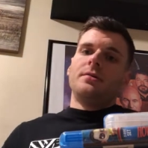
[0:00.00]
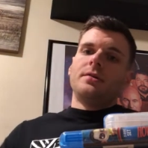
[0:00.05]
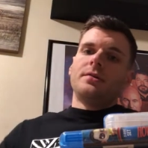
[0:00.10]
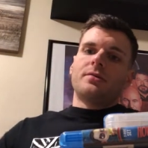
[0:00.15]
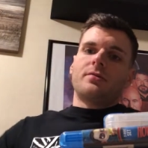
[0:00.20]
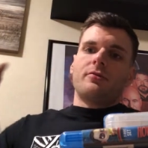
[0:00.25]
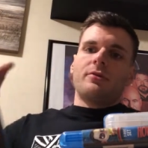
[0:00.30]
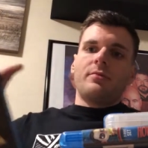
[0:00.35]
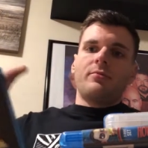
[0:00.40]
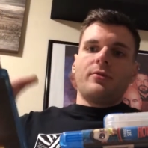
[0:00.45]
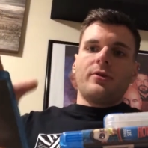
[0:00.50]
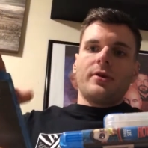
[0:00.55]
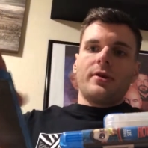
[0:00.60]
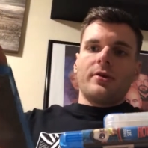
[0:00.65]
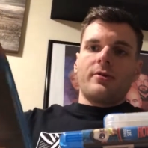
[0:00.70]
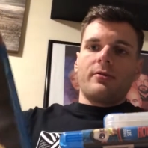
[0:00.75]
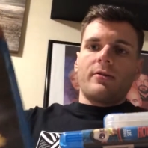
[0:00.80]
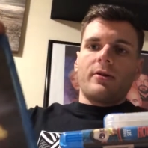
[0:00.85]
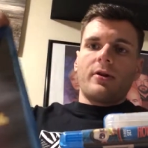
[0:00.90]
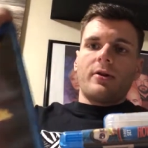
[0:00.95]
Disc replay,
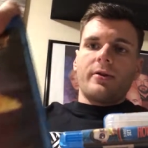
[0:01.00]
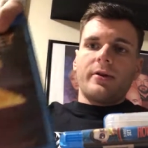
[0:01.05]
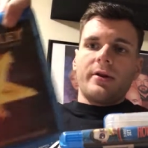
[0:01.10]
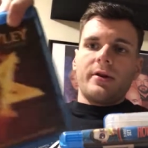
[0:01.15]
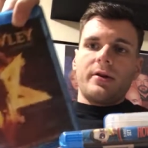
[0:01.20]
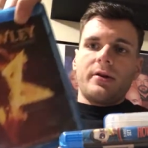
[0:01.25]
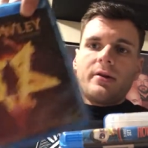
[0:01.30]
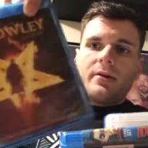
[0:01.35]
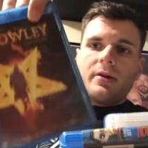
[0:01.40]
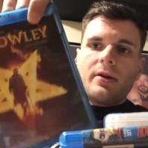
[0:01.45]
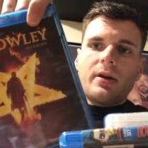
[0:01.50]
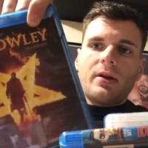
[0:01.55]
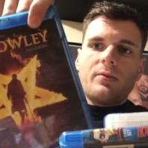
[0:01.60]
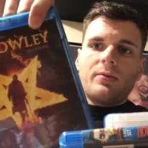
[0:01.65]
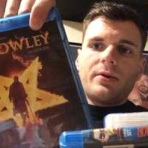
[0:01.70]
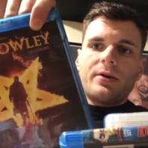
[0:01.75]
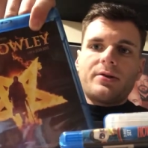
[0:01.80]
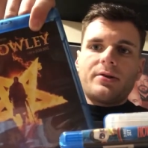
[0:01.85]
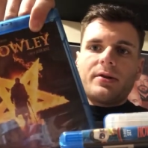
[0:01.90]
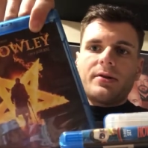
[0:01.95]
Crawley. Can't
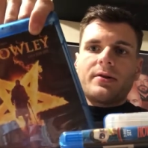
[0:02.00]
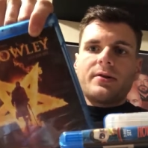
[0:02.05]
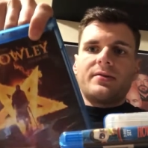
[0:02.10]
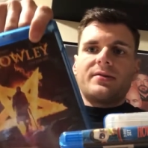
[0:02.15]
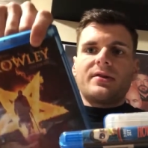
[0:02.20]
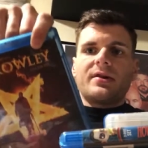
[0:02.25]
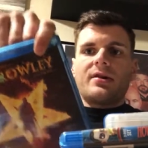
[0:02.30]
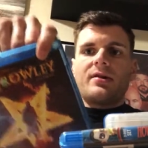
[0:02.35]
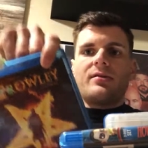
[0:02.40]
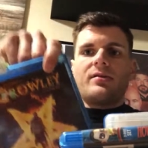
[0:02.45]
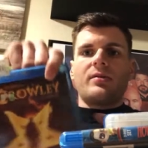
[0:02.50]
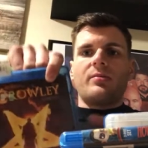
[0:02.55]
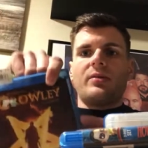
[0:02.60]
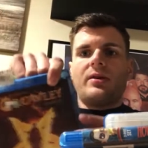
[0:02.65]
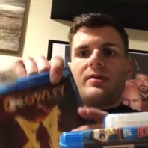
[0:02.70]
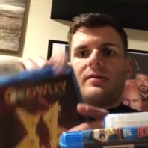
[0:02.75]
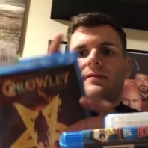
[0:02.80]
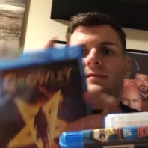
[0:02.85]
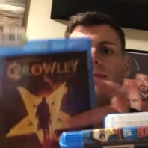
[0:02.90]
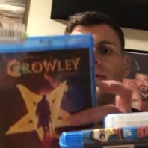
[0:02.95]
wait to check this out. I
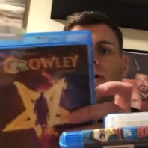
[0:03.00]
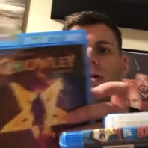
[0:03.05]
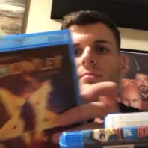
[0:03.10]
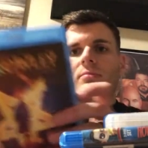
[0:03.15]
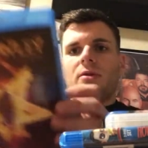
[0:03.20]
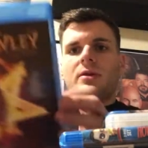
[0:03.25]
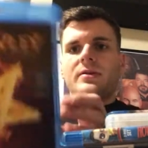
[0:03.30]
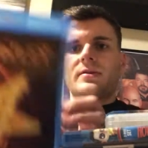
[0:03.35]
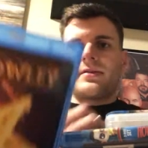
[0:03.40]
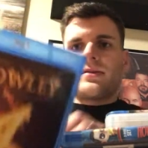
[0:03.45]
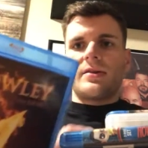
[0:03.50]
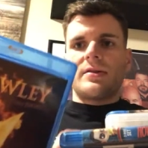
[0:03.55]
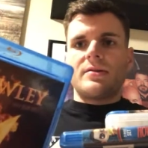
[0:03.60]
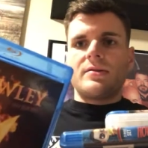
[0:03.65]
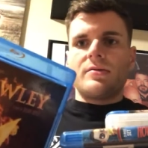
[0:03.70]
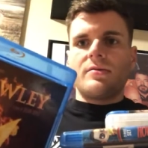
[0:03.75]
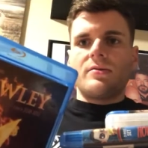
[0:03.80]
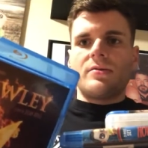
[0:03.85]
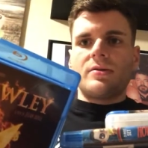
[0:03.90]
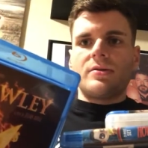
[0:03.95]
paid five bucks as
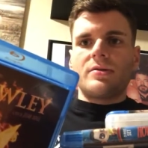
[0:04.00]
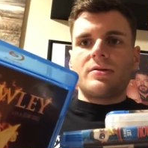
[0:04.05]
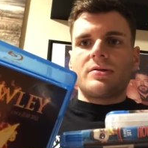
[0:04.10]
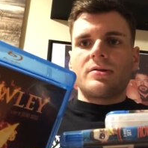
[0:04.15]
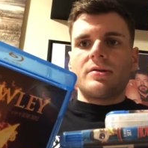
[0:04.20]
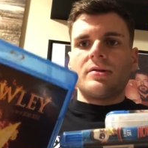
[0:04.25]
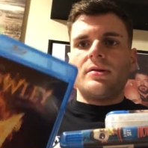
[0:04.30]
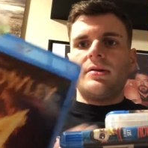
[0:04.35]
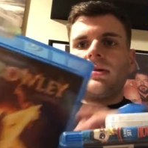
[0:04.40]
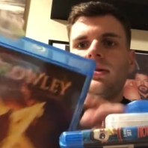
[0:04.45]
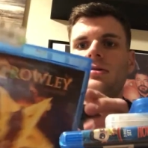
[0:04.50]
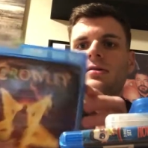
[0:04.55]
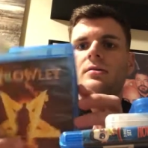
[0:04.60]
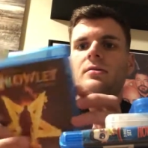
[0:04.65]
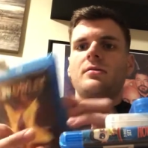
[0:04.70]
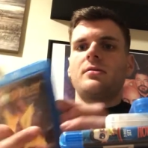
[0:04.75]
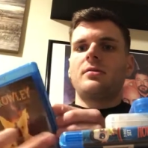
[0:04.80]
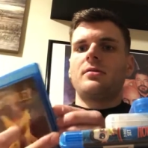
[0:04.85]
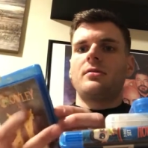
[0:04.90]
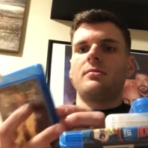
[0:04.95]
you can see.
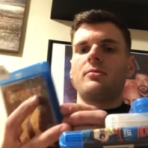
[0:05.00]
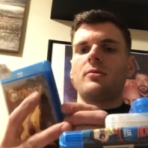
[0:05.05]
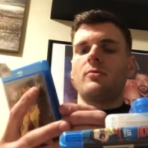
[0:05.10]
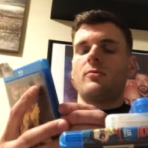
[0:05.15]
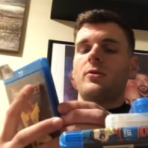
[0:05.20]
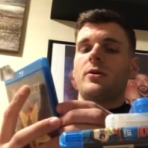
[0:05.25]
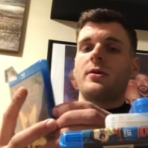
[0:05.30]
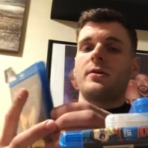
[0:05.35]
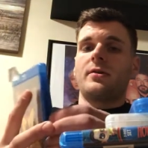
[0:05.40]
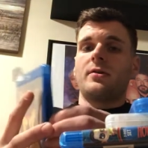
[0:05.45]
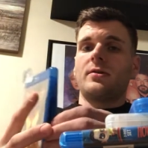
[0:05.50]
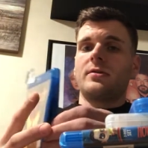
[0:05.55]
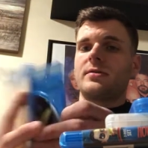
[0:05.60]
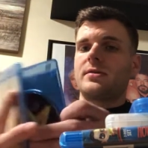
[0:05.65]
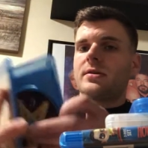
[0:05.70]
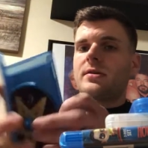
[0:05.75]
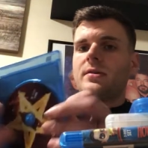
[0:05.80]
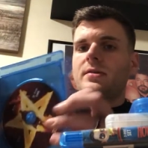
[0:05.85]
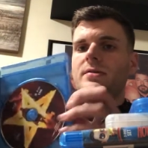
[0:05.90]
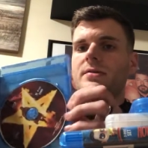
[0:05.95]
Been wanting to
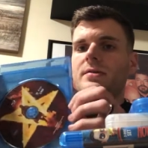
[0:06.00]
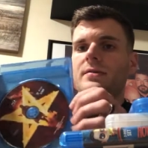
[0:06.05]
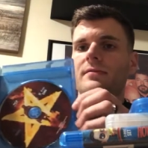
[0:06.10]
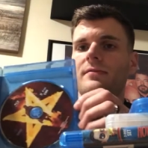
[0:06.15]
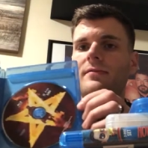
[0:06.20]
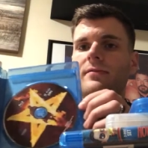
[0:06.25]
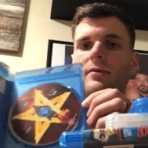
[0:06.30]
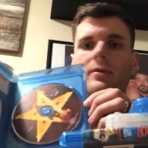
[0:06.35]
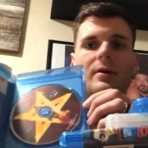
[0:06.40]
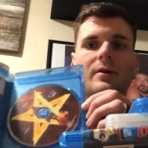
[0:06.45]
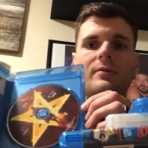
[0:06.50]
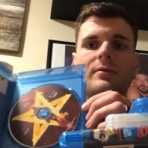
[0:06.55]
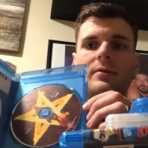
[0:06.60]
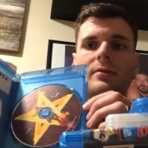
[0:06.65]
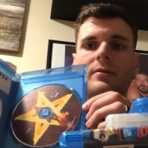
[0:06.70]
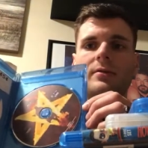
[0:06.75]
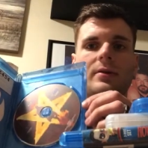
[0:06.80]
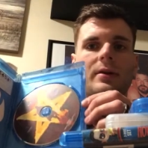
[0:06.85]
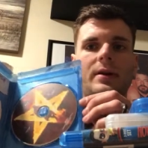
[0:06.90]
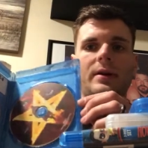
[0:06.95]
see this in forever,
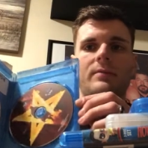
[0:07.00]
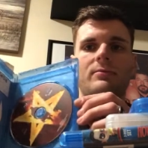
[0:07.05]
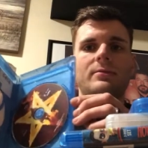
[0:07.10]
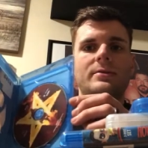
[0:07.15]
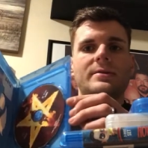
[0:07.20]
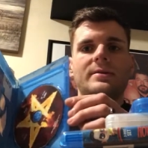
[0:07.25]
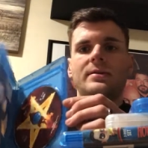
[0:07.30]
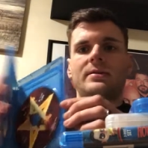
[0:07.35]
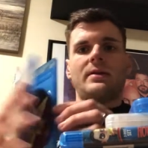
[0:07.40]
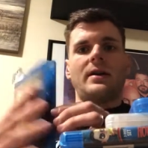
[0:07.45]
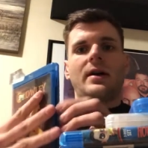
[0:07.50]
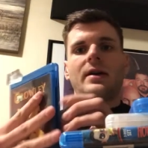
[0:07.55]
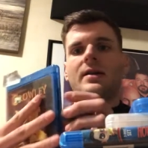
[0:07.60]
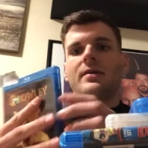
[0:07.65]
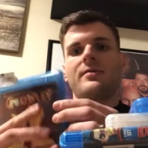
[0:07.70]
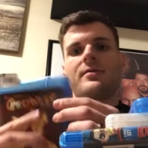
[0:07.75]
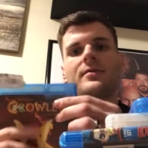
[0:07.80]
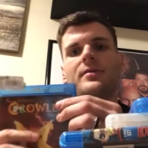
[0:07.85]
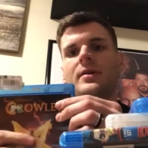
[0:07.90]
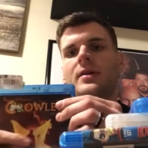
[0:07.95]
and I was not
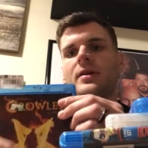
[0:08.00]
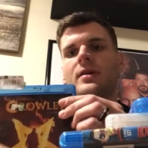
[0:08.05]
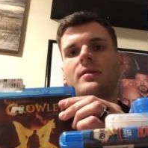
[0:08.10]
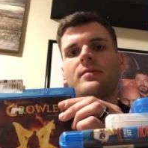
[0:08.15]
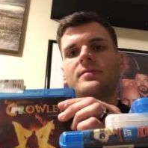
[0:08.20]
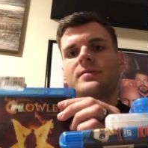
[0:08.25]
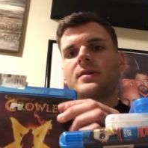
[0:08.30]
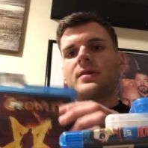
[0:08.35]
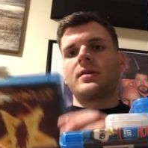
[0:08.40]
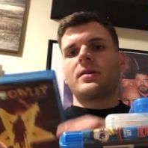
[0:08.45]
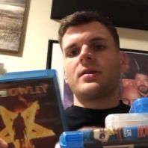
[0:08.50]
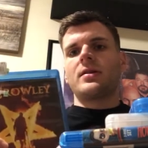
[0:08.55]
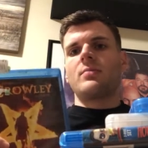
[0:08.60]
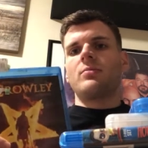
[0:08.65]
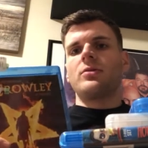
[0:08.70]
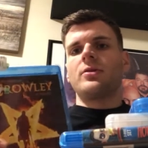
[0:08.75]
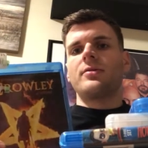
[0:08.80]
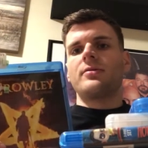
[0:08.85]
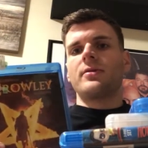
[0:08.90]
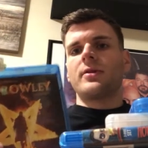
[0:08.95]
ever thinking I was going to get the
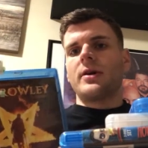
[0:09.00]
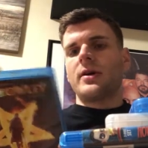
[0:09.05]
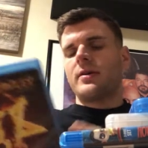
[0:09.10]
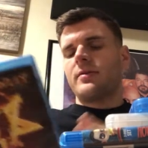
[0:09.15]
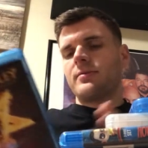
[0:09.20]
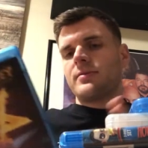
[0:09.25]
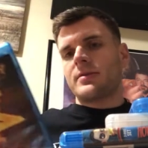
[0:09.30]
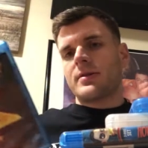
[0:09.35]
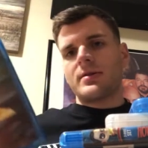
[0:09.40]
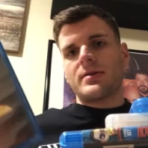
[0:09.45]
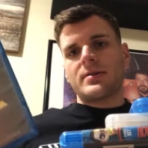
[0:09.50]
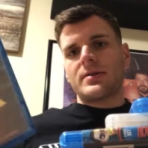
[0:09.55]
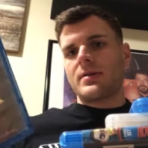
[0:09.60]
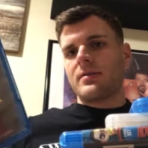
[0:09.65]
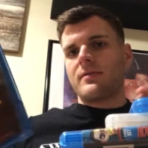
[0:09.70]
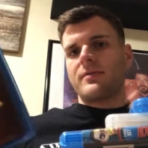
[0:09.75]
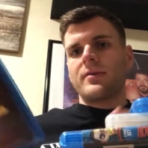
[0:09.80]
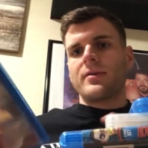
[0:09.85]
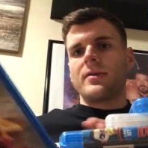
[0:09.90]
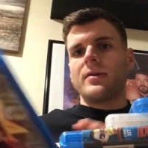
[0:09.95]
Blu-ray. I was going to
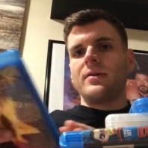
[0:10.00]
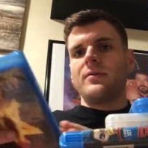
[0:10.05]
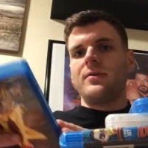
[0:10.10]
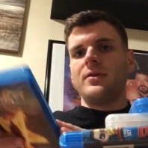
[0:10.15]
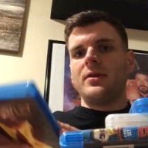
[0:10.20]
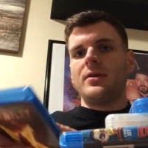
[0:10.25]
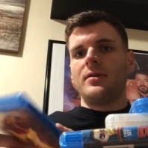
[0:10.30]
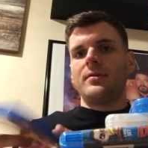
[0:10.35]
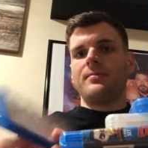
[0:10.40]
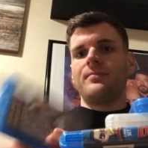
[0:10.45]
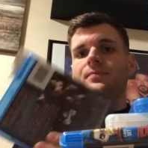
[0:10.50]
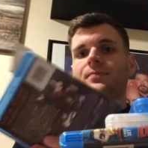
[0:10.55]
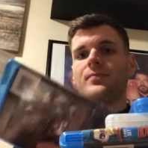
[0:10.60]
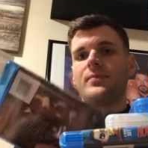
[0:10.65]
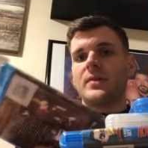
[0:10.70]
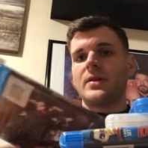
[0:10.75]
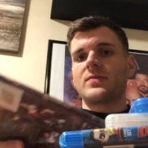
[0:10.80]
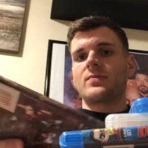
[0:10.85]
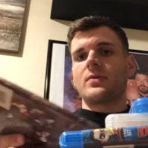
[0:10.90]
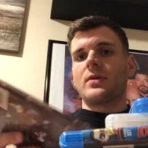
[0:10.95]
settle for the DVD.
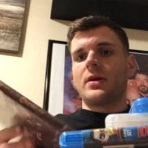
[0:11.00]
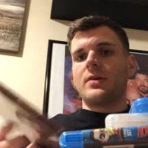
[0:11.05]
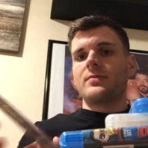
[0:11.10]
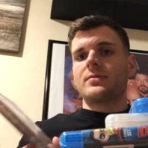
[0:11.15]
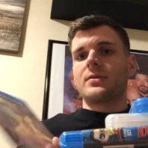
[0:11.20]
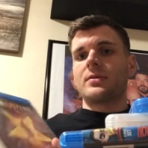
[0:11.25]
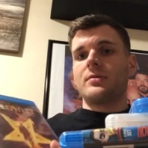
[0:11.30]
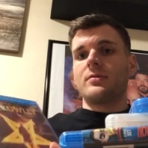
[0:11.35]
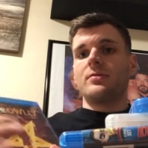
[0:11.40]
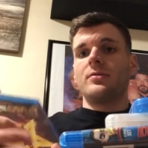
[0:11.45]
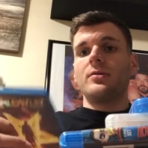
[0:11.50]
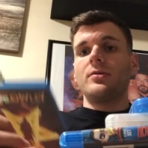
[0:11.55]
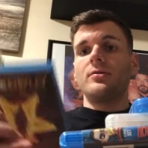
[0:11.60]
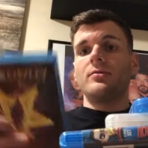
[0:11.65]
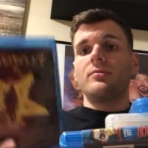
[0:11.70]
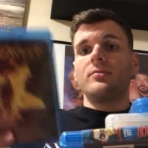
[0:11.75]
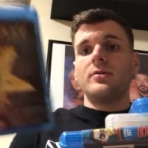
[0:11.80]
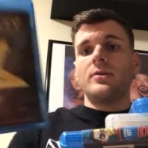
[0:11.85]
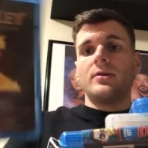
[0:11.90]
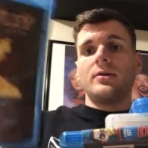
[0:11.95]
That's what I was going to do.
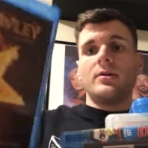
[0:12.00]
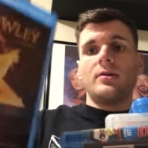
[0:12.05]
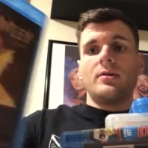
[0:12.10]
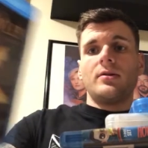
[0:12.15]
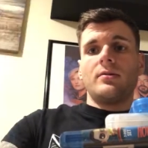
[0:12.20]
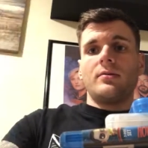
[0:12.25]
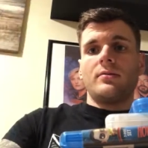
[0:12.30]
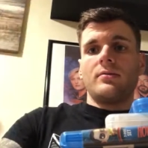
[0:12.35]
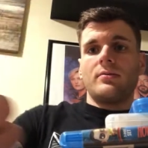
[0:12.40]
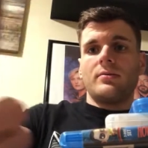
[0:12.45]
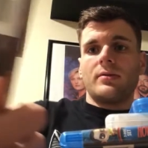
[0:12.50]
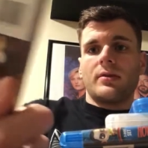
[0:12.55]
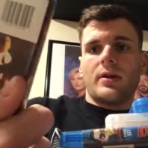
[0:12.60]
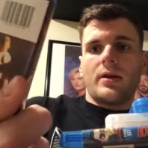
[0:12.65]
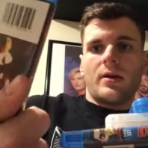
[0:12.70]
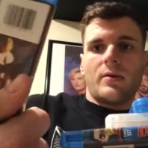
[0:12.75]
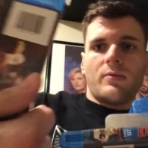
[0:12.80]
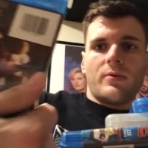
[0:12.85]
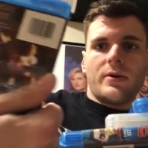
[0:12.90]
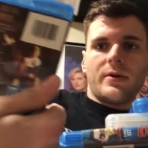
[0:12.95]

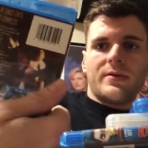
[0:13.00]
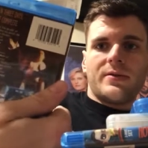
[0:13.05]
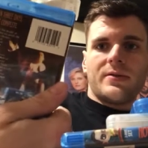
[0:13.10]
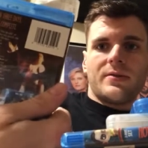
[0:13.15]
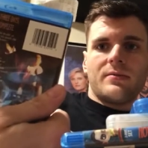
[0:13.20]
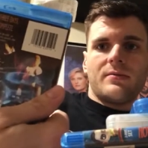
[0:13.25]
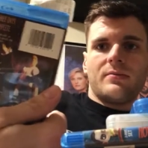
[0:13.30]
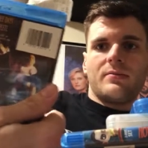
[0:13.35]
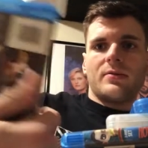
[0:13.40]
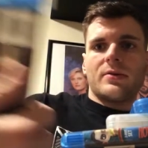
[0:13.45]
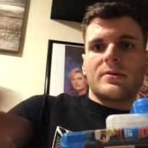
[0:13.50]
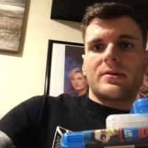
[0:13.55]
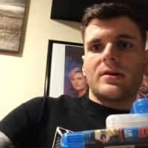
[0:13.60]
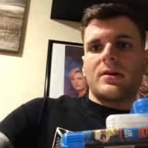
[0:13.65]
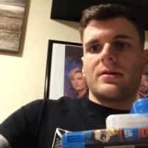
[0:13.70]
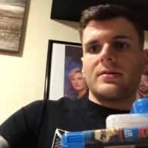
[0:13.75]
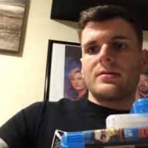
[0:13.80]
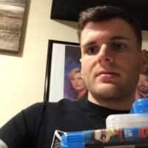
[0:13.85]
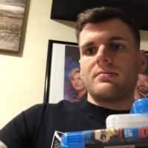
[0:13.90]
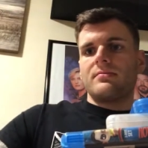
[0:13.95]
Can't wait. Looks
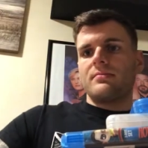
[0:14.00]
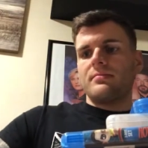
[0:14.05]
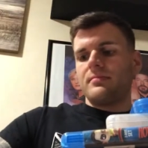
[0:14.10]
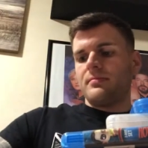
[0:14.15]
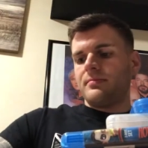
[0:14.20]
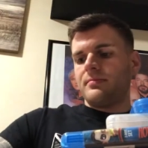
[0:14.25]
awesome.